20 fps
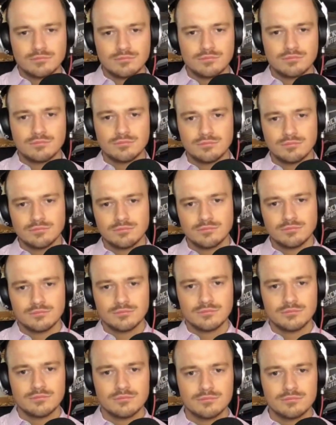
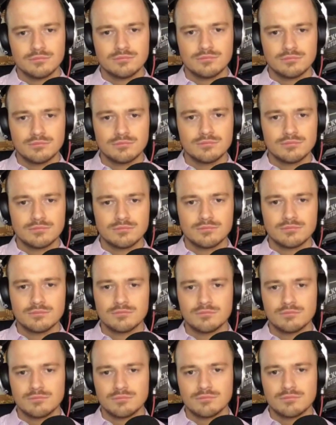
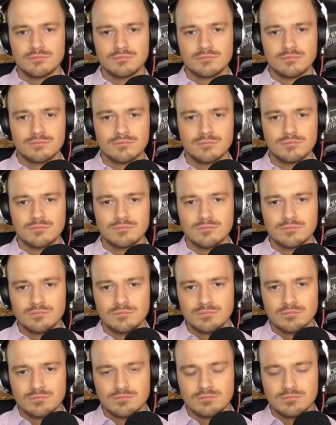
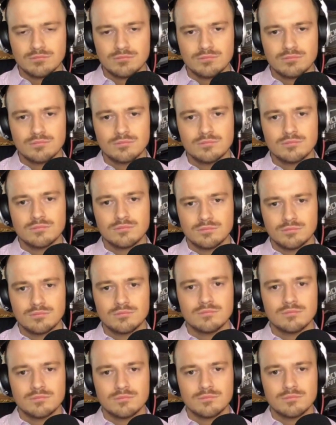
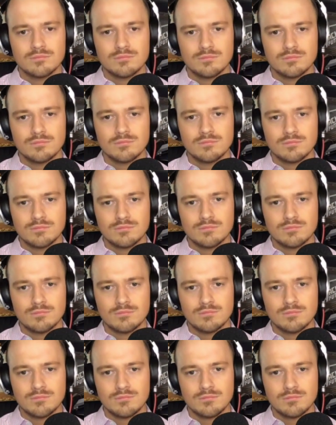
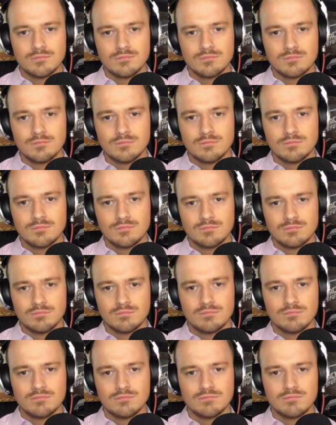
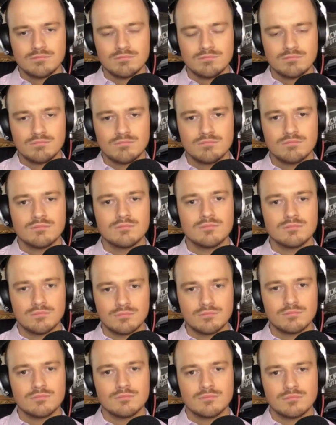
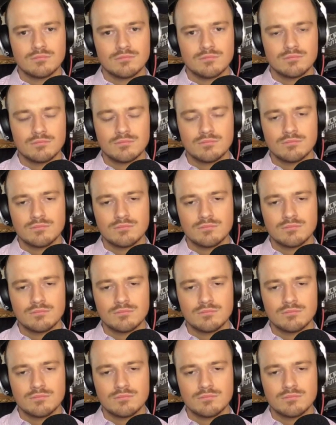[no speech]